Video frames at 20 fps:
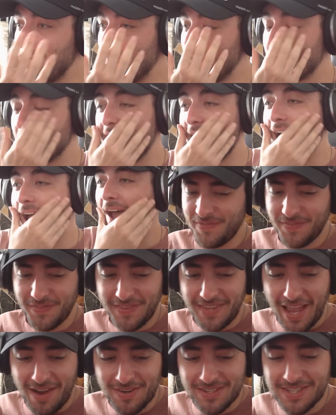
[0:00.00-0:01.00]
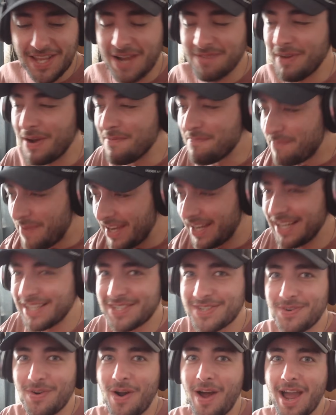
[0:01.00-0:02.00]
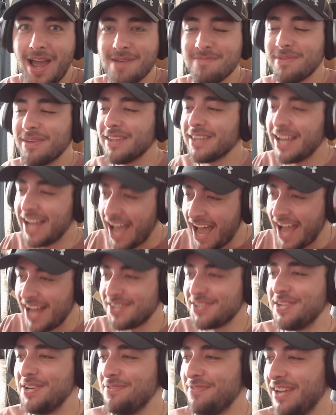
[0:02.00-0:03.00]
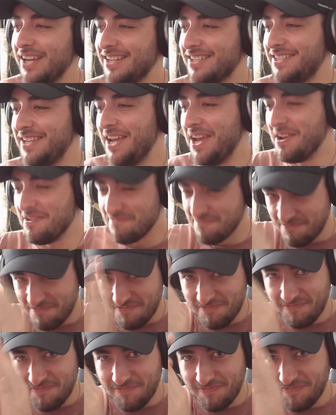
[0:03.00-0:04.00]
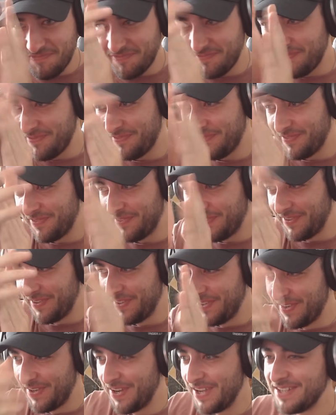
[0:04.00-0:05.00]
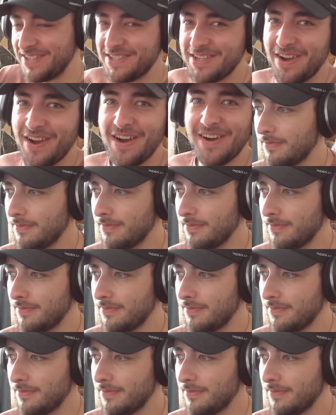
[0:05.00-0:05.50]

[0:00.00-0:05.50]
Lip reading: with that. That was like my biggest gripe. They actually fixed it. Good start.